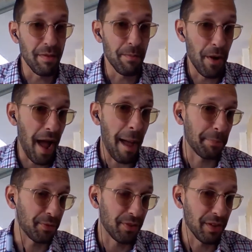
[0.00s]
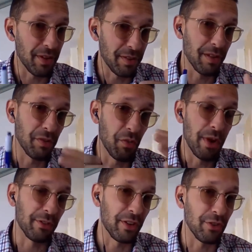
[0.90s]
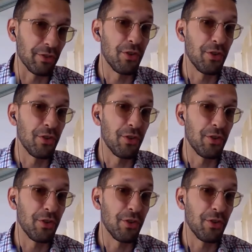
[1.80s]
Perhaps the risk is